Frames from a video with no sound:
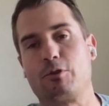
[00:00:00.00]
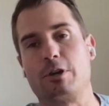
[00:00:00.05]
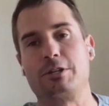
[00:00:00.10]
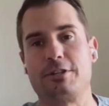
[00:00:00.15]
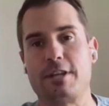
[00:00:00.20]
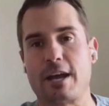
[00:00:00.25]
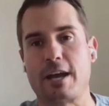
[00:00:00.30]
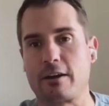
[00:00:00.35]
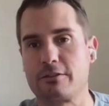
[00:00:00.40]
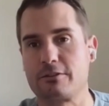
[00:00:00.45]

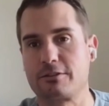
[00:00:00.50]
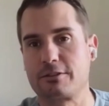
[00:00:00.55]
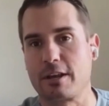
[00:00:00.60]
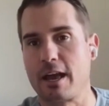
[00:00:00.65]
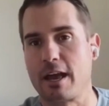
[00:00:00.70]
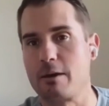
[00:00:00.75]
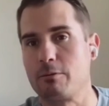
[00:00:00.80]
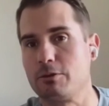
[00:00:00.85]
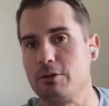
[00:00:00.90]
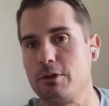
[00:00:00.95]
reached out and
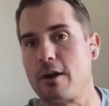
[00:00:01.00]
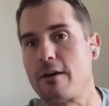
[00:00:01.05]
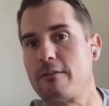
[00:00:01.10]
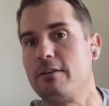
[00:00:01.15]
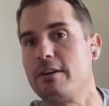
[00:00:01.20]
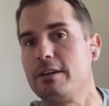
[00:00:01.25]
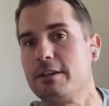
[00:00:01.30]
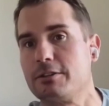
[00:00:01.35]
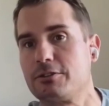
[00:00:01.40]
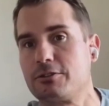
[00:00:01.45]
said, hey, would you
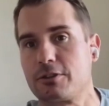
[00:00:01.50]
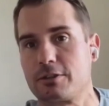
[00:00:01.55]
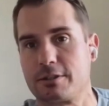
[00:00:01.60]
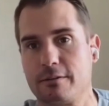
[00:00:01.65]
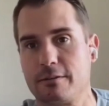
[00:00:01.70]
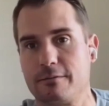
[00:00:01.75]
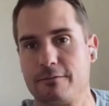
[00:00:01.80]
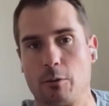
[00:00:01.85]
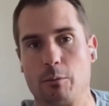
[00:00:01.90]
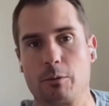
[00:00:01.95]
have any
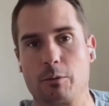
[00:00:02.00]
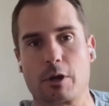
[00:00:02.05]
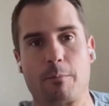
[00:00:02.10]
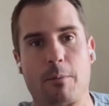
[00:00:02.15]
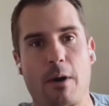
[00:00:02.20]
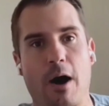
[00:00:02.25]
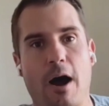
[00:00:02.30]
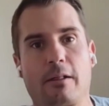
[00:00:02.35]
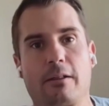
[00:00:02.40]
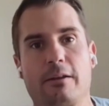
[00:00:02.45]
interest in filming
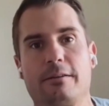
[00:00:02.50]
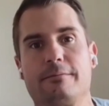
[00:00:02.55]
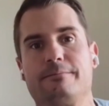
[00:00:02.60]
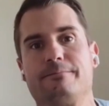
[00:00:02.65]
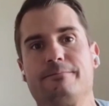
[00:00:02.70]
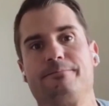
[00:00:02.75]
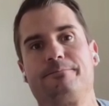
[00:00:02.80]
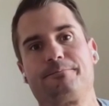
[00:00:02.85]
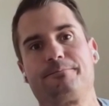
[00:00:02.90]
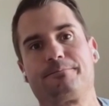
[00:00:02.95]
a pilot
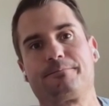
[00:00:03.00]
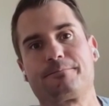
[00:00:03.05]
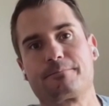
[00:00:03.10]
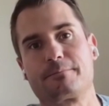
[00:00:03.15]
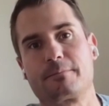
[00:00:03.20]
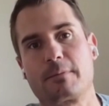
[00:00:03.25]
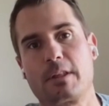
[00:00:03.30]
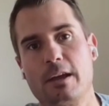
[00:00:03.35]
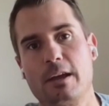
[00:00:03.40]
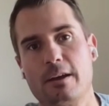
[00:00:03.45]

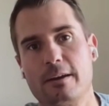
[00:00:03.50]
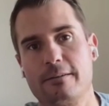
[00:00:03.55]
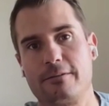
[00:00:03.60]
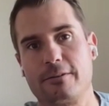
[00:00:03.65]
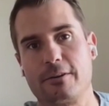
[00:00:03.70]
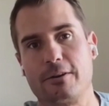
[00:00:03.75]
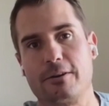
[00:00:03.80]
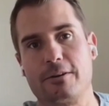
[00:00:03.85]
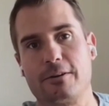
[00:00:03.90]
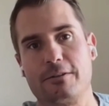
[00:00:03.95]

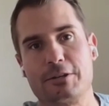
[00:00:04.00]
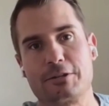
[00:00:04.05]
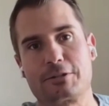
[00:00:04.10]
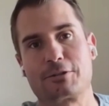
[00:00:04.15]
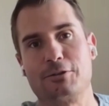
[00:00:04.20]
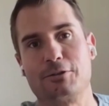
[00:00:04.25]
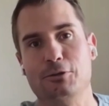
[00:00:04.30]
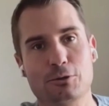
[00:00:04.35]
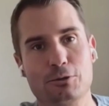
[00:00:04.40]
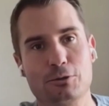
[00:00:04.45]
for
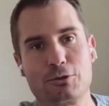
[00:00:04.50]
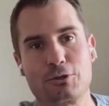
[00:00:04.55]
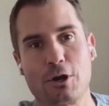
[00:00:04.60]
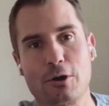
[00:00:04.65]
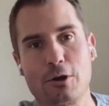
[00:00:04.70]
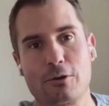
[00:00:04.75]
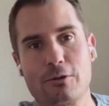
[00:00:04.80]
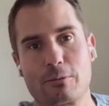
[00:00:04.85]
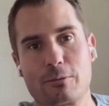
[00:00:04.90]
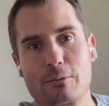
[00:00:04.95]
this new
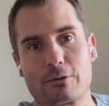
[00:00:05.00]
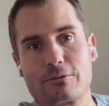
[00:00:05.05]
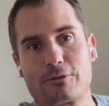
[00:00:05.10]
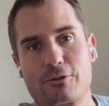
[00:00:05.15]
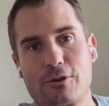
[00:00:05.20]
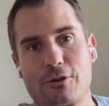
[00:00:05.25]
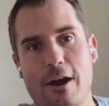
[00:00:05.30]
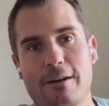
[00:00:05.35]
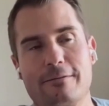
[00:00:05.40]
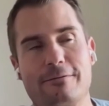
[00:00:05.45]
show that we're
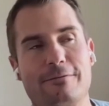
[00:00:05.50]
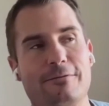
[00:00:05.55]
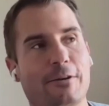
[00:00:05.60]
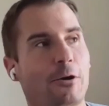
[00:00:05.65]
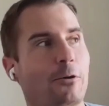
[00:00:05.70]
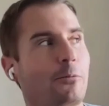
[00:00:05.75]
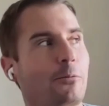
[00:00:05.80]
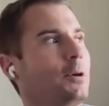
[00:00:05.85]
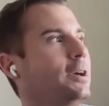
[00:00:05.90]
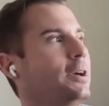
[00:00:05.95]
trying to
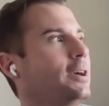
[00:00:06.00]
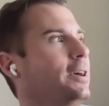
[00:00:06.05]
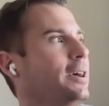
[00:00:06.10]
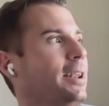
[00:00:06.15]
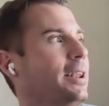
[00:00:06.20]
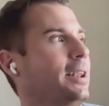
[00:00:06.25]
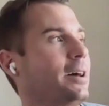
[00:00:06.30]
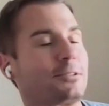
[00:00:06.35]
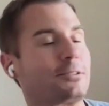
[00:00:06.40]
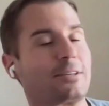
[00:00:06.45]
film?
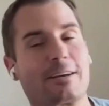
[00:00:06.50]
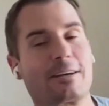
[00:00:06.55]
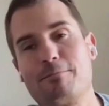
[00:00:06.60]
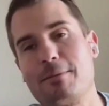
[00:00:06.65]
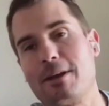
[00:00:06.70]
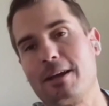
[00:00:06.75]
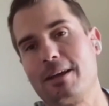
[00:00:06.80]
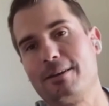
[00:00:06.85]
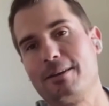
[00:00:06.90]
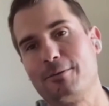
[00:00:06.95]
And I was
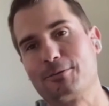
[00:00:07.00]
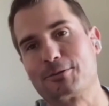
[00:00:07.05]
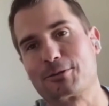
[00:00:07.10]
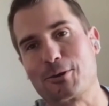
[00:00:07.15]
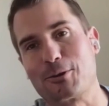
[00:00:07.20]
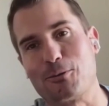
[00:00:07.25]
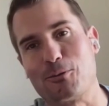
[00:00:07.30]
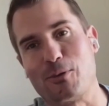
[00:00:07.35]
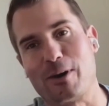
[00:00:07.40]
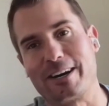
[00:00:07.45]
like, man, no
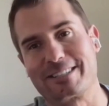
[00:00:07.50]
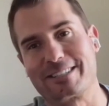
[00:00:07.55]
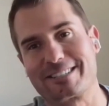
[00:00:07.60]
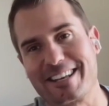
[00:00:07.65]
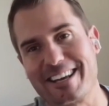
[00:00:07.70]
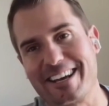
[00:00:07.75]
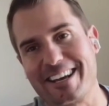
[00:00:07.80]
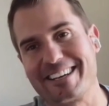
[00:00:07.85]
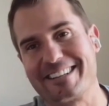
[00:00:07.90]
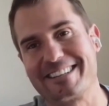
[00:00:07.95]
one's gonna
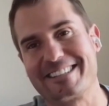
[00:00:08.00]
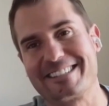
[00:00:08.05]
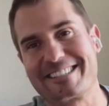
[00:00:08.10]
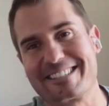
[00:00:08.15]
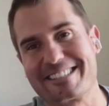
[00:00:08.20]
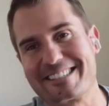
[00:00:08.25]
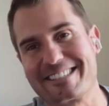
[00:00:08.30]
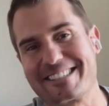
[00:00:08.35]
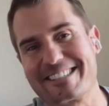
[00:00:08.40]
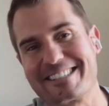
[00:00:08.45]
watch that.
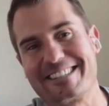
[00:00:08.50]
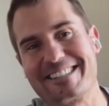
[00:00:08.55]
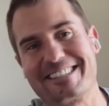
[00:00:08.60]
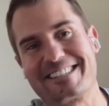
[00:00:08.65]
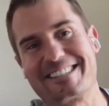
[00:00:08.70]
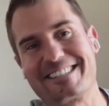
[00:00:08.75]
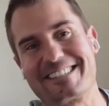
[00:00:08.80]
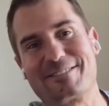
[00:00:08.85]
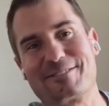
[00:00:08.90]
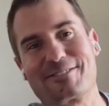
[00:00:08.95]

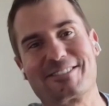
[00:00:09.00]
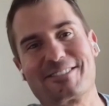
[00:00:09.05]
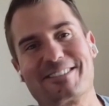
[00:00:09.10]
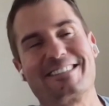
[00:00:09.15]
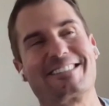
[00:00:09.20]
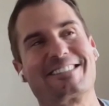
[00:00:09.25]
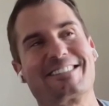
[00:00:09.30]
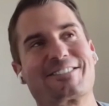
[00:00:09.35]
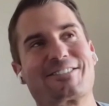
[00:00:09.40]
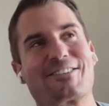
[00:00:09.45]
This
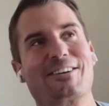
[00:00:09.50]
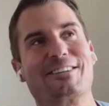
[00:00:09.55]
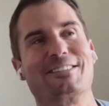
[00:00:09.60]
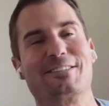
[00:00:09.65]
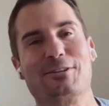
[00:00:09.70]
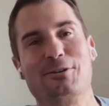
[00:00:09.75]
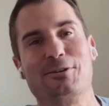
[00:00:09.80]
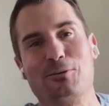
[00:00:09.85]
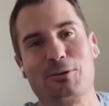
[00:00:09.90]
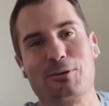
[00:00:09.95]
is
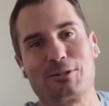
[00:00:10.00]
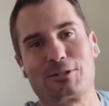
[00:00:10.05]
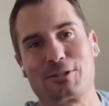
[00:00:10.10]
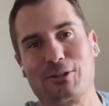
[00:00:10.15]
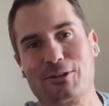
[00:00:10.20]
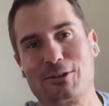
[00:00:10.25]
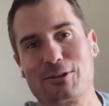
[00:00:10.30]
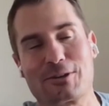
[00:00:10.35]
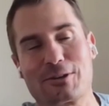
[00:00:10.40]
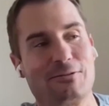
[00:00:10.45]
crazy. Who
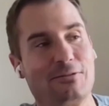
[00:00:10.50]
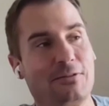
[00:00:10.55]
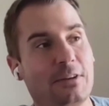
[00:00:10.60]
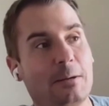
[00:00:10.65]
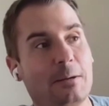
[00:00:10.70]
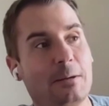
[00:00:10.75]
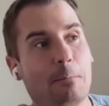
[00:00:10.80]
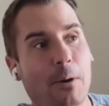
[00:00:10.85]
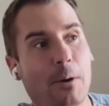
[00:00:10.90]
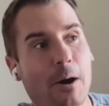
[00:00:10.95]
wants to look
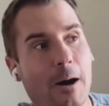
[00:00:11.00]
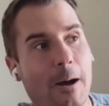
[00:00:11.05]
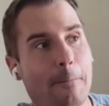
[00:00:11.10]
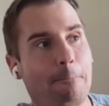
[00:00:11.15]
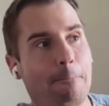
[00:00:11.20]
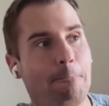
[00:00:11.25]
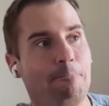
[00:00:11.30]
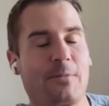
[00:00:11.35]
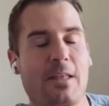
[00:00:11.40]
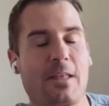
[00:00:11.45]
at feet?
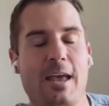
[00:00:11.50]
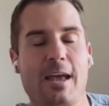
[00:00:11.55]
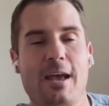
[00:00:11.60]
But